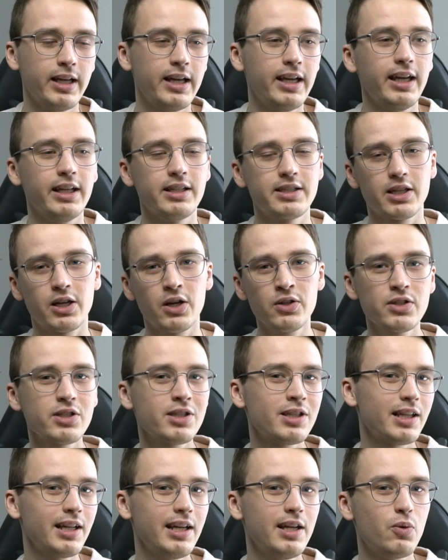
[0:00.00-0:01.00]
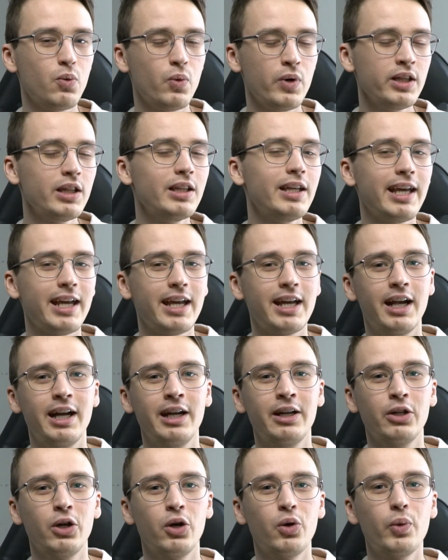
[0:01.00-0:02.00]
It's constantly windy here
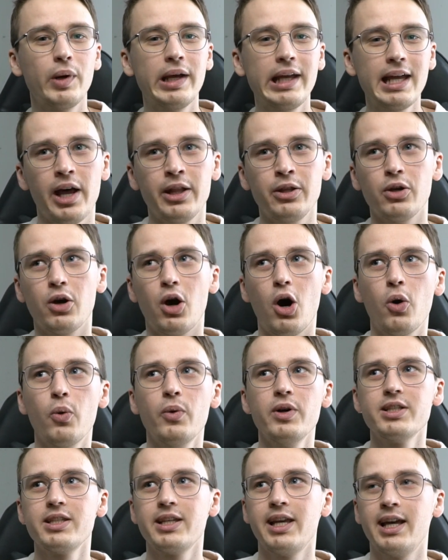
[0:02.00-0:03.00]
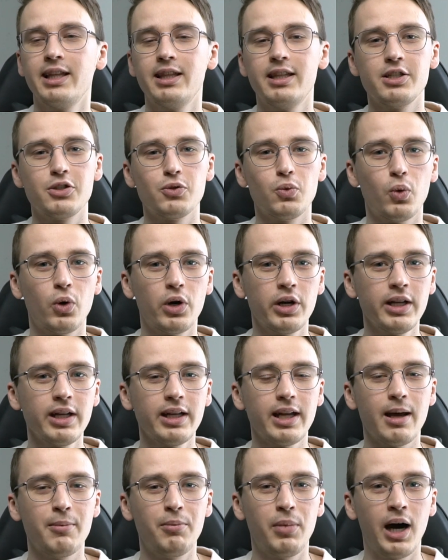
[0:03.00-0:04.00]
in Norway, and you always get this
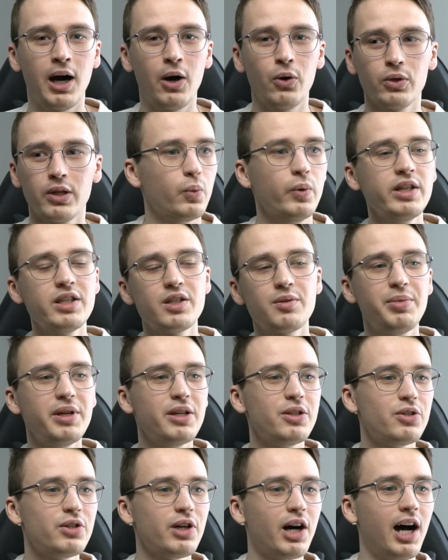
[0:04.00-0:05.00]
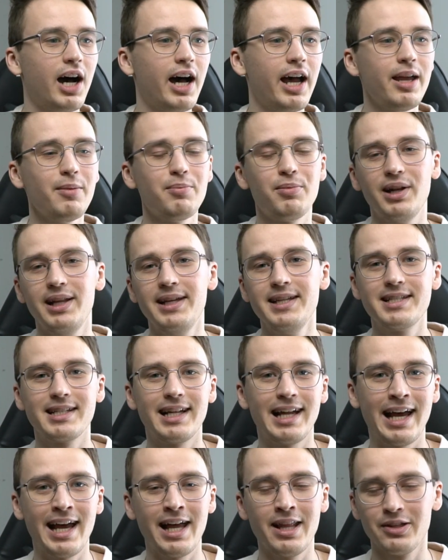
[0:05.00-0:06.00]
warning about wind speed too high, please
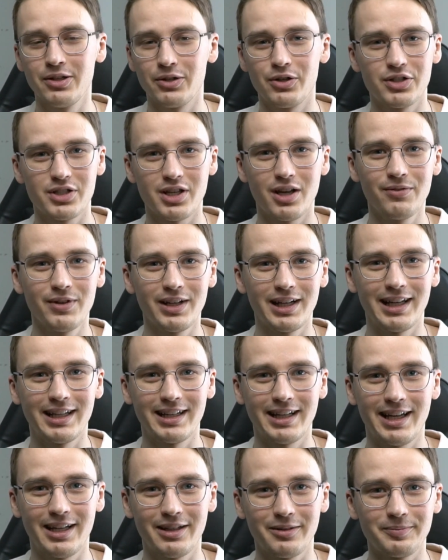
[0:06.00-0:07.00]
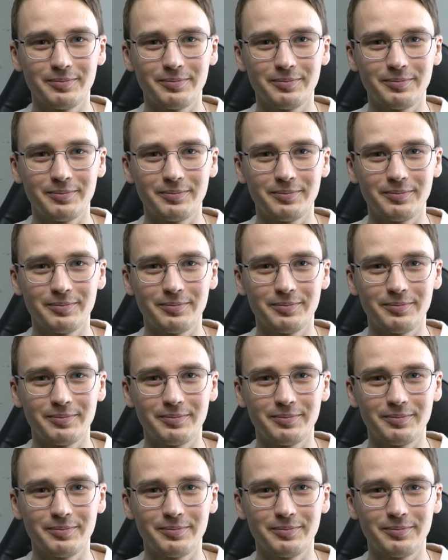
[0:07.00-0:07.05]
land, or something like that.